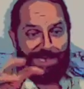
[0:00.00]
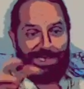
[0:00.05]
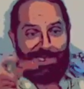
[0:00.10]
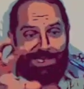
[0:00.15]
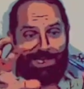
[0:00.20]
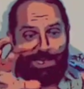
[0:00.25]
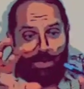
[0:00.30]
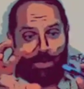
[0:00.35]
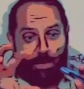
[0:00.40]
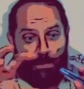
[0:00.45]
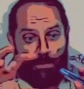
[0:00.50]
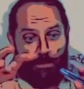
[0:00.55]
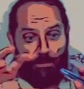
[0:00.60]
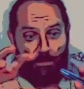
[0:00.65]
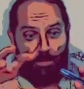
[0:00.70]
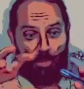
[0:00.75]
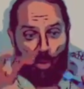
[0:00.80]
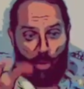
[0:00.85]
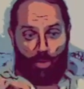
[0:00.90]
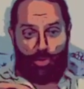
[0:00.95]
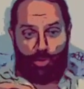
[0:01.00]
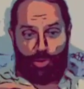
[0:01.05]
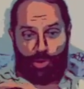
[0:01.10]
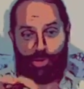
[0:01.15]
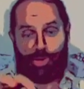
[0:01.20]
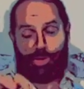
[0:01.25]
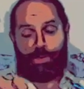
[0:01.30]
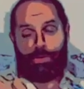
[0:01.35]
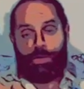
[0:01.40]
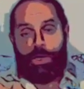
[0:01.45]
the
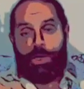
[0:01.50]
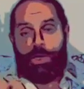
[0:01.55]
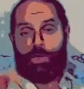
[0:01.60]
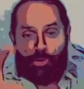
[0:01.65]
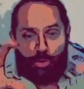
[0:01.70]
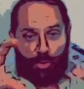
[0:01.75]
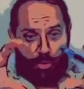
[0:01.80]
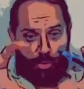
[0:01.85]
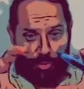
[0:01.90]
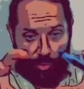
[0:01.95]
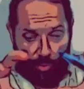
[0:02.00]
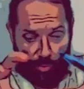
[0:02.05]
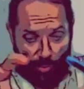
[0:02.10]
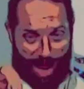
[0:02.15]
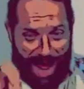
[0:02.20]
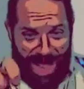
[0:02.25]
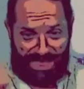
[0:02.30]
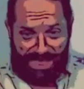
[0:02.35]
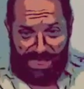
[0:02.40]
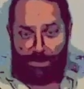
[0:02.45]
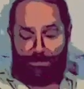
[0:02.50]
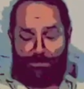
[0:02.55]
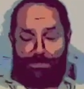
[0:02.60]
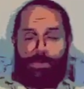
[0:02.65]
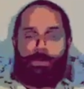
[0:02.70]
compulsion to grasp.